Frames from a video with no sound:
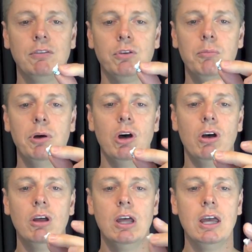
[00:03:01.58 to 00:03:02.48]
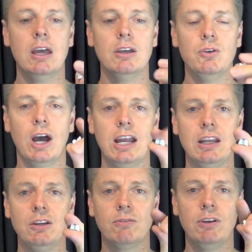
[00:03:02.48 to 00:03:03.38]
this little ball. You hide
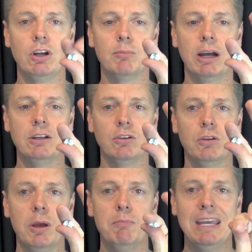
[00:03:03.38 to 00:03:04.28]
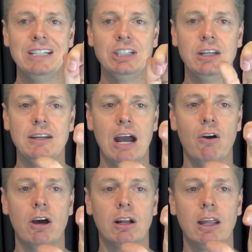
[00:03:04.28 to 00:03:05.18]
it in your finger by just pinching
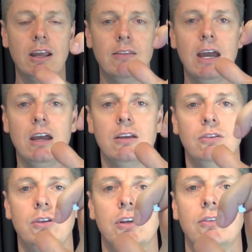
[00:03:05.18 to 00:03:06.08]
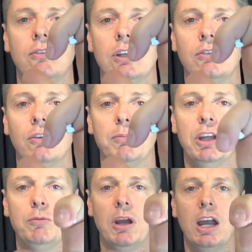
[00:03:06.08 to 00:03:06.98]
down on it like that. So you can see it's just
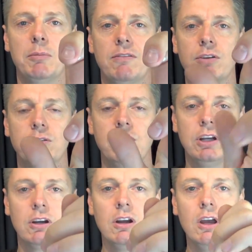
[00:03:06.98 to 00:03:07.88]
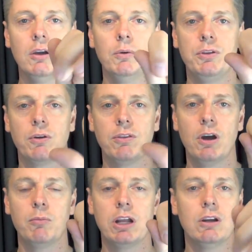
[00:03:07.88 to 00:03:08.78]
pinched behind my first finger with your
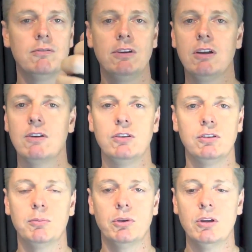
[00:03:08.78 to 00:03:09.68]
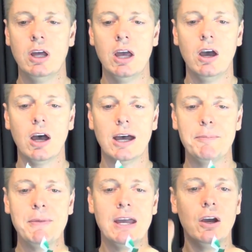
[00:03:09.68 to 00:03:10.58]
thumb right here. Very, very simple.
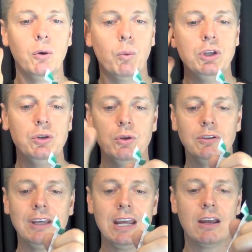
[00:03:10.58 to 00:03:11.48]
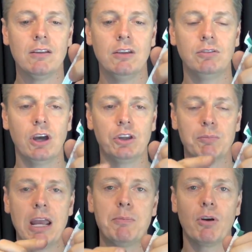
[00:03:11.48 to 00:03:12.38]
When you take this other
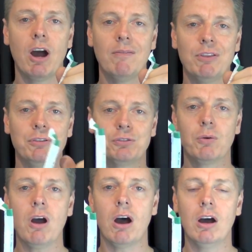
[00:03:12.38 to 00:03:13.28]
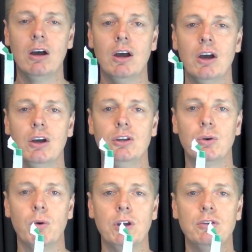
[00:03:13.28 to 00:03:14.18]
paper off the straw,
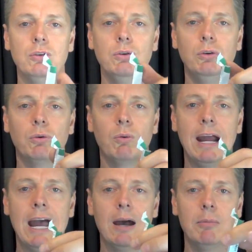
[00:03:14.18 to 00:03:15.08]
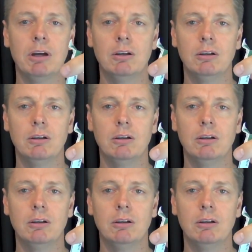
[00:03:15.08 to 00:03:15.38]
you're going to grab